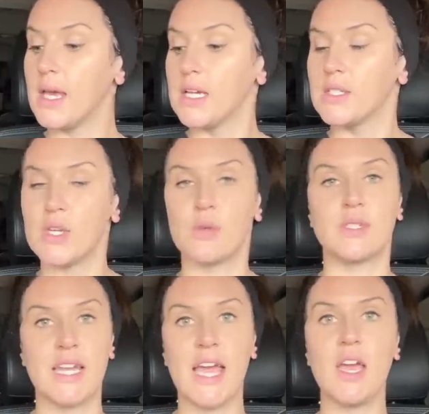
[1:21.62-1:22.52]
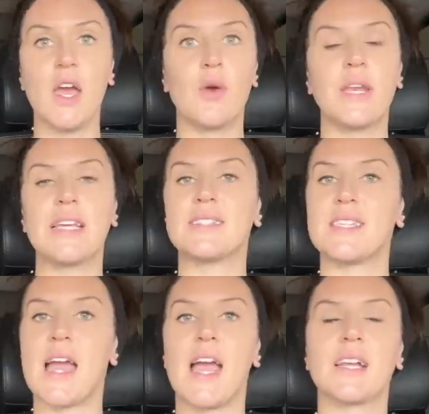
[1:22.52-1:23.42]
So today we need
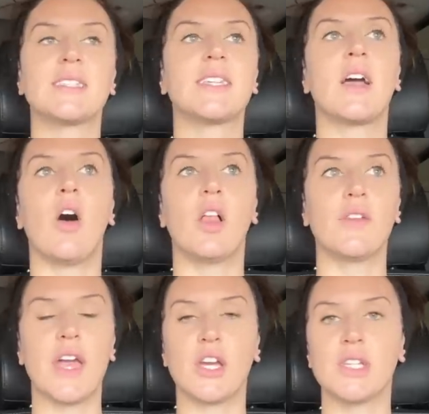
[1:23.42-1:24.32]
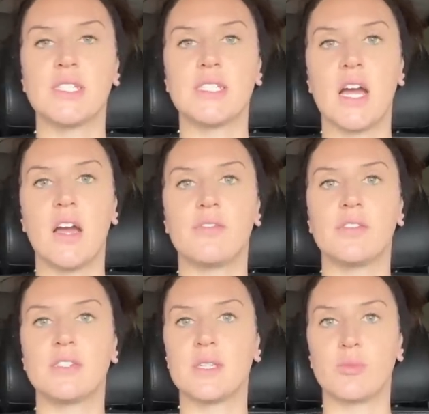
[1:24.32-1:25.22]
snacks, all of that good stuff,
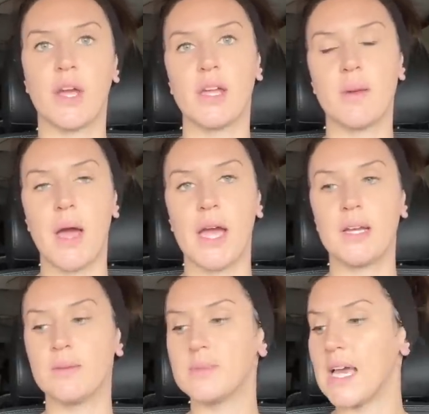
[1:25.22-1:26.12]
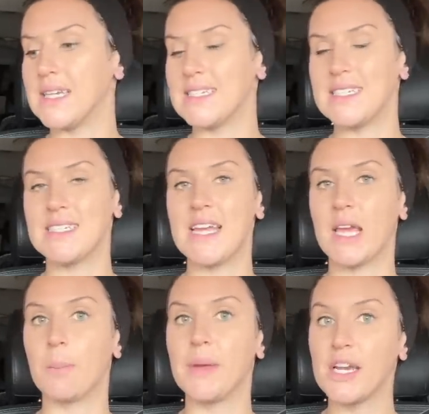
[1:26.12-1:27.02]
some random items. I did take
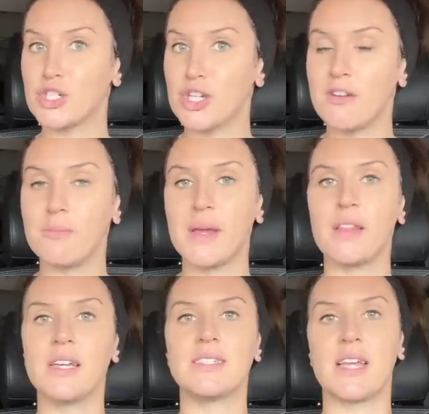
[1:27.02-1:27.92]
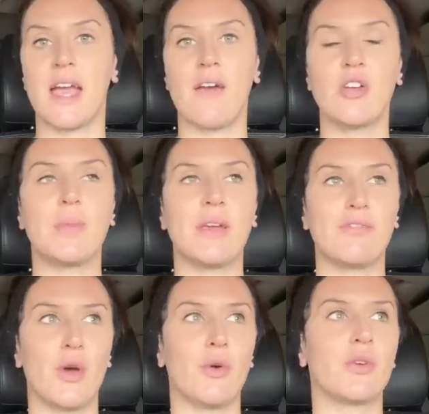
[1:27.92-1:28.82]
a picture of my list. I have it on my
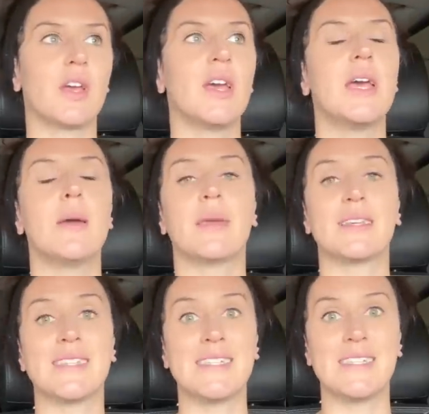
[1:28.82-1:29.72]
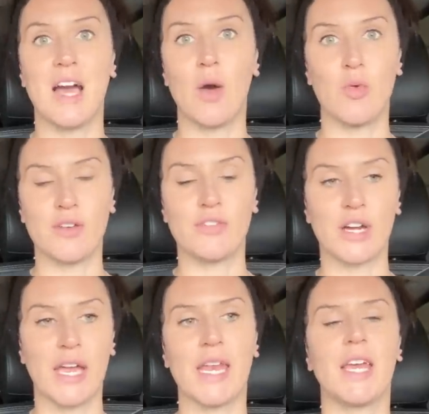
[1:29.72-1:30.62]
phone because I did not want to
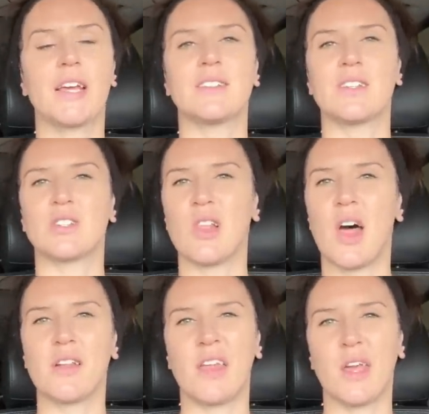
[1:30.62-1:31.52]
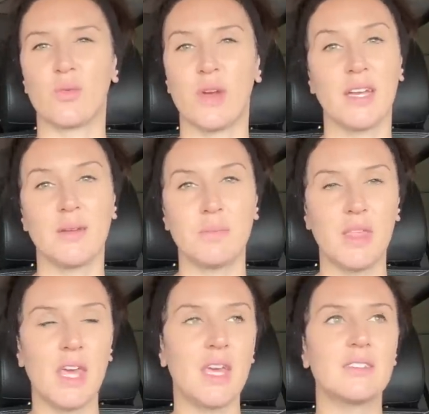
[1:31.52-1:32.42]
forget it because there's a lot of like random
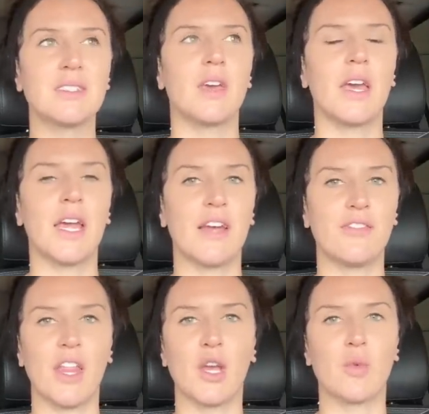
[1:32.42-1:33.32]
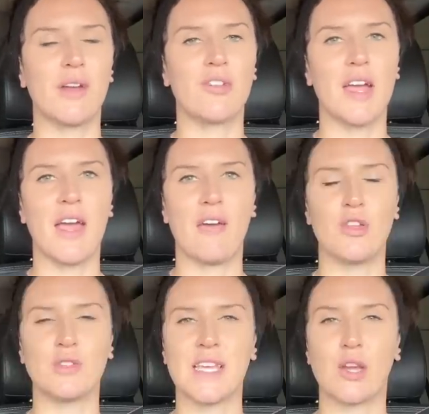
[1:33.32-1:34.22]
things. And I feel like whenever I have
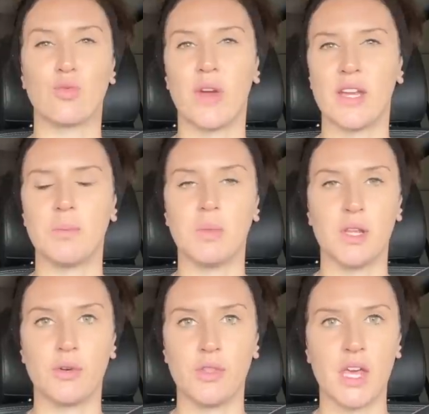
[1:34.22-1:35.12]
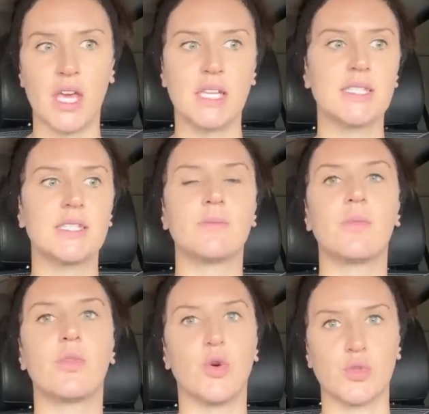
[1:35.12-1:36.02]
those like random little things,
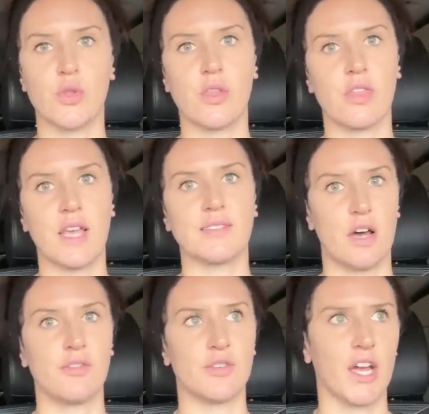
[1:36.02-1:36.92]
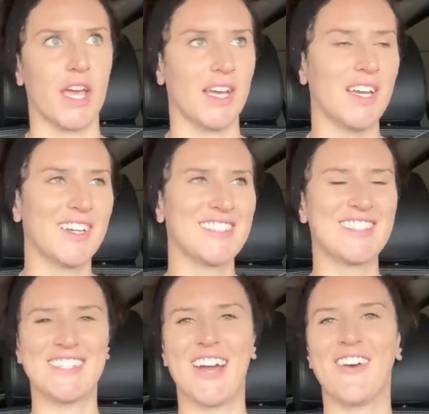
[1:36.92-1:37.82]
those are the things I'll forget.
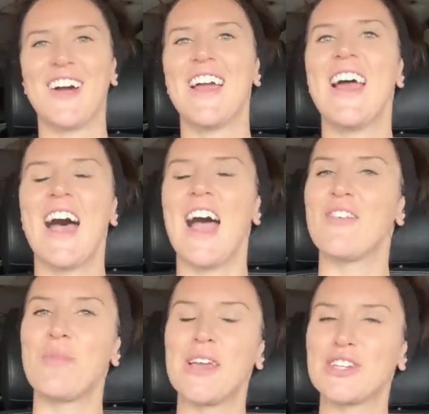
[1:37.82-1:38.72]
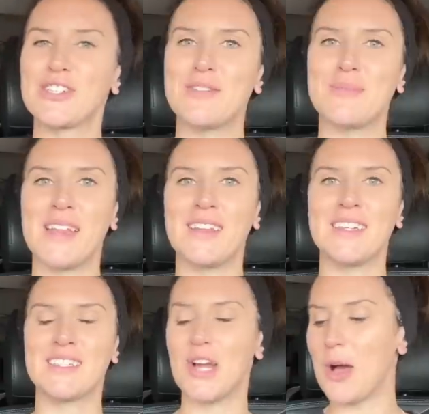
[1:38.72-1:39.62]
So I have a picture of my
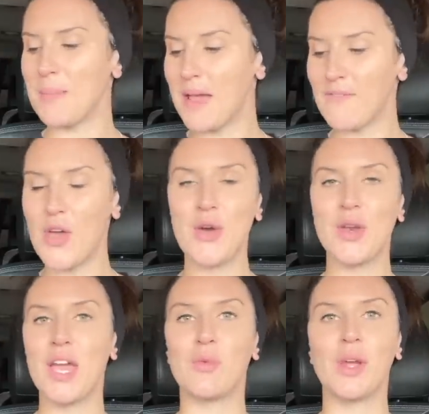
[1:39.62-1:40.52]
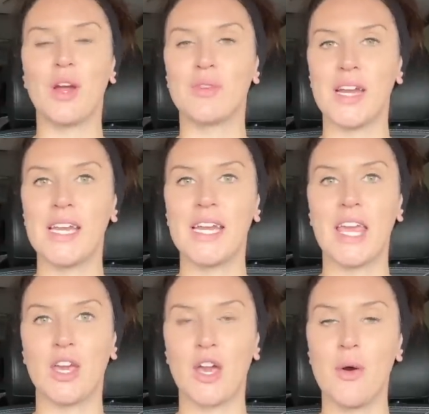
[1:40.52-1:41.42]
list on my phone and we are ready to
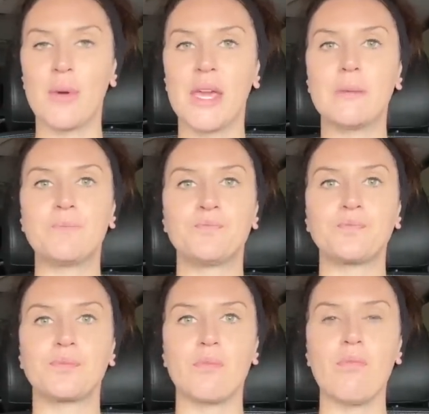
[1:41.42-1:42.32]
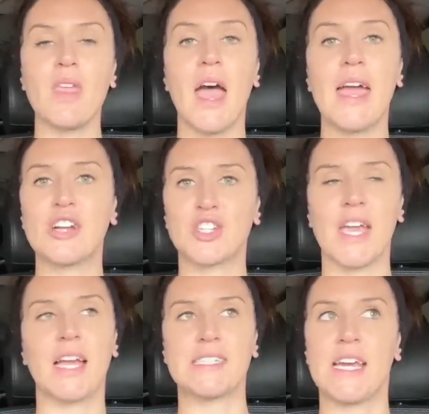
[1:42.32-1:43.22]
get going. I actually
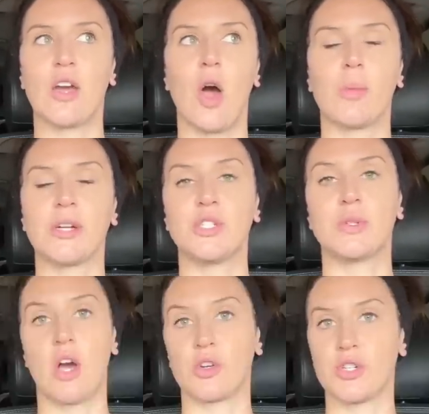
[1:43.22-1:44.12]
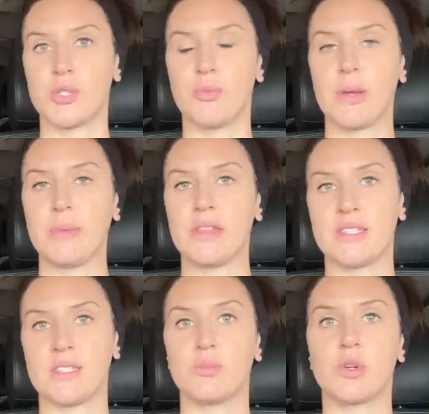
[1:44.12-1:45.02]
had to take Aubrey to a doctor's appointment
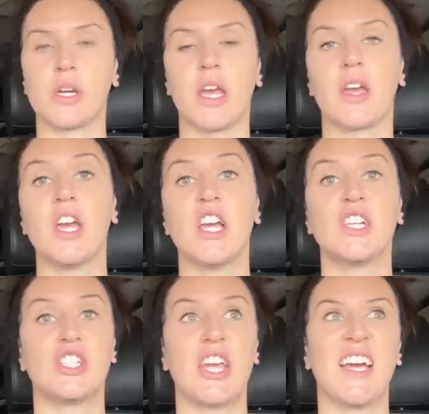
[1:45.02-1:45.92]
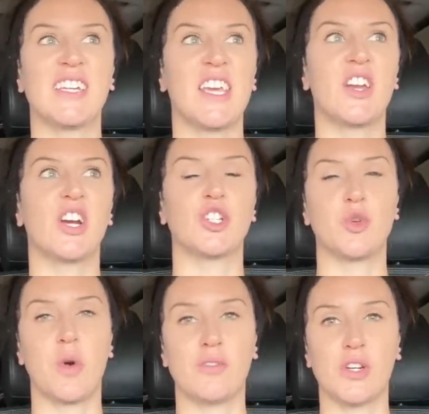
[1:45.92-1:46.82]
this morning. She had to get her
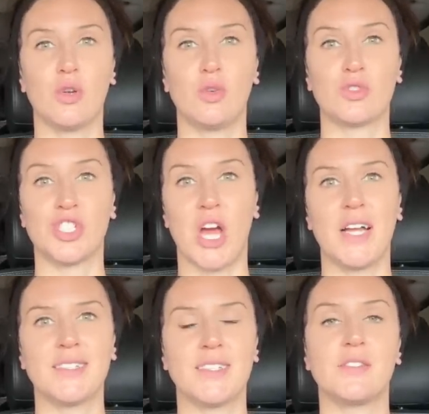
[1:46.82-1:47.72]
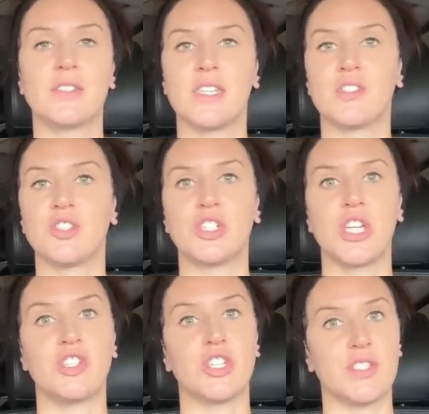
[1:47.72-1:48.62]
twelve year old shots since
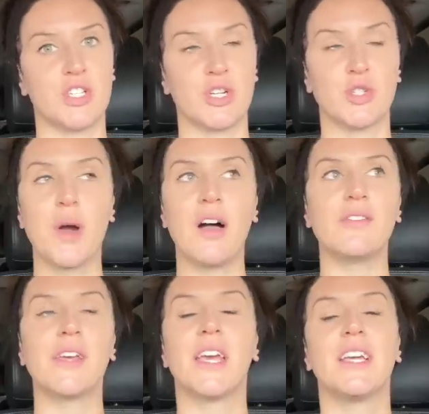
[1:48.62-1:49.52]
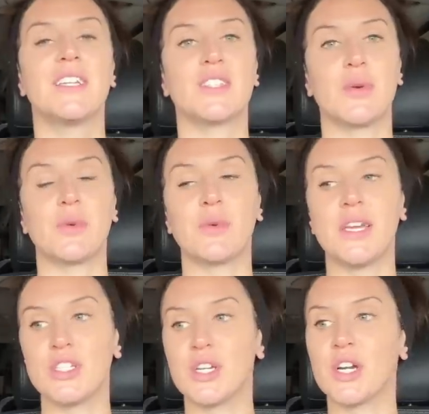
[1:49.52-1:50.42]
she just turned twelve. So we went
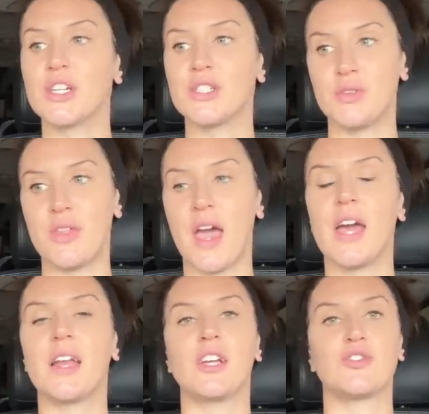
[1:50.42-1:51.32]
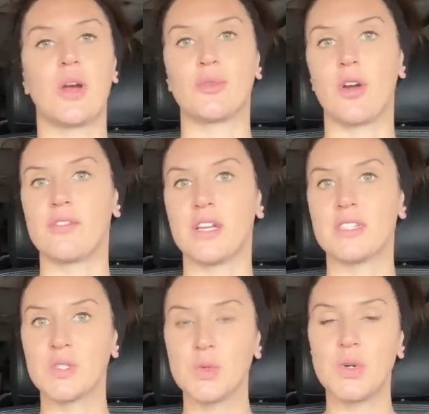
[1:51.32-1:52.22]
and took her to do that. I dropped her off at
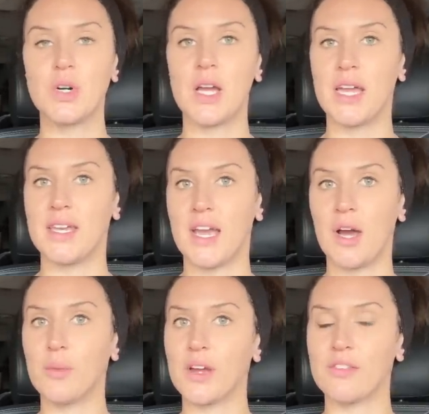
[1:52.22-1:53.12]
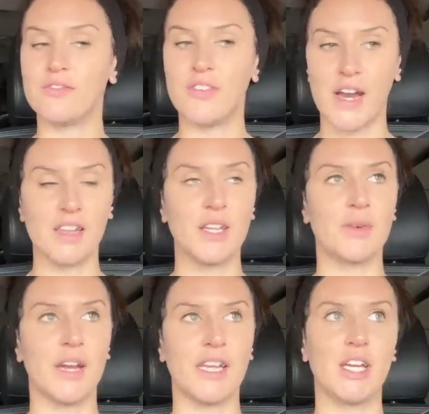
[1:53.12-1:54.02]
school and now we are finally
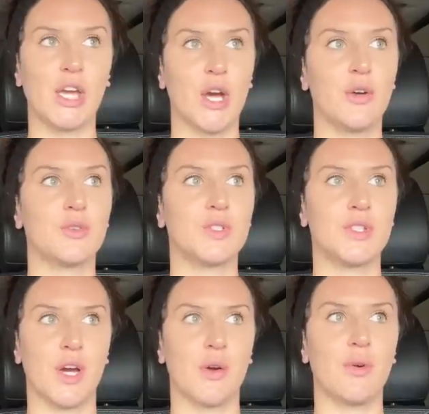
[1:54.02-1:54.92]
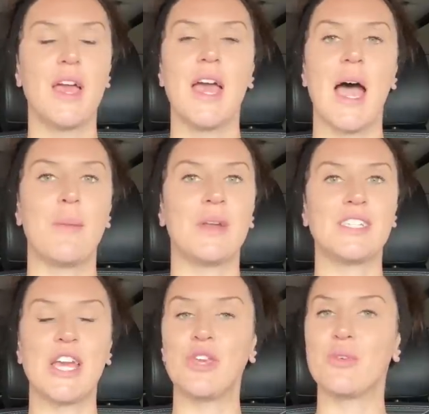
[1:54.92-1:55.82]
ready to go. So I'm gonna
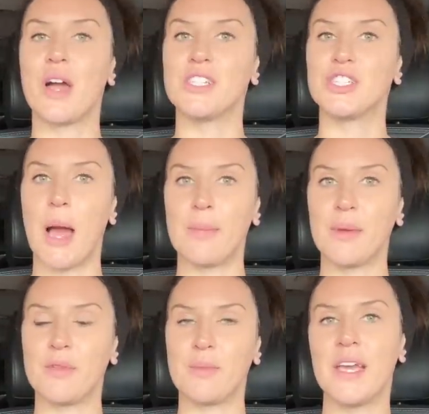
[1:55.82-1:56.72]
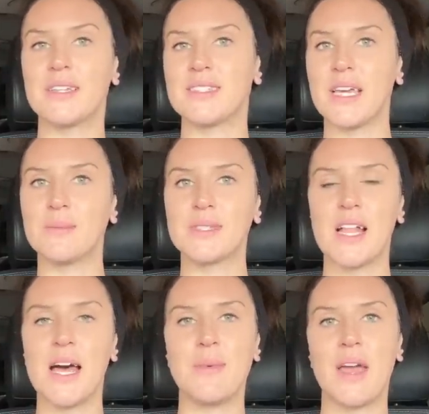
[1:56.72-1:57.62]
take you guys shopping with me at Sam's
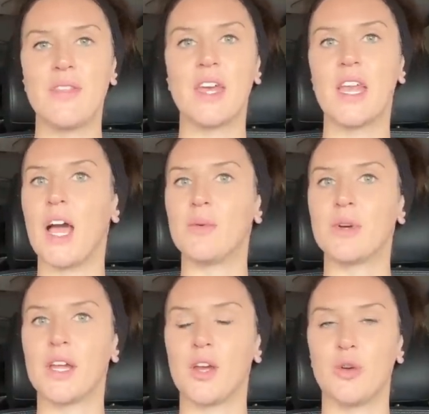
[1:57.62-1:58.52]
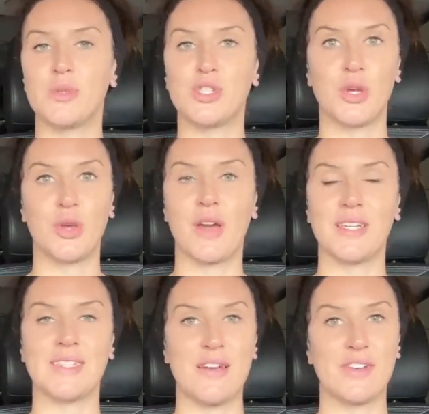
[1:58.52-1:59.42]
Club and then I will get home and show you
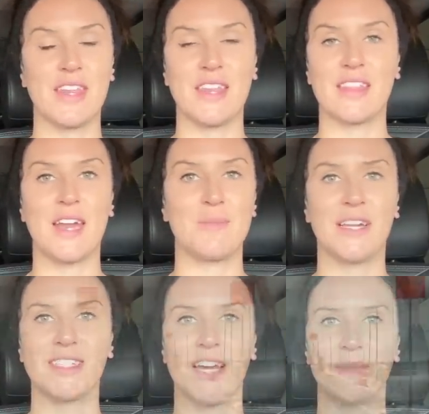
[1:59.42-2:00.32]
guys everything that I picked up.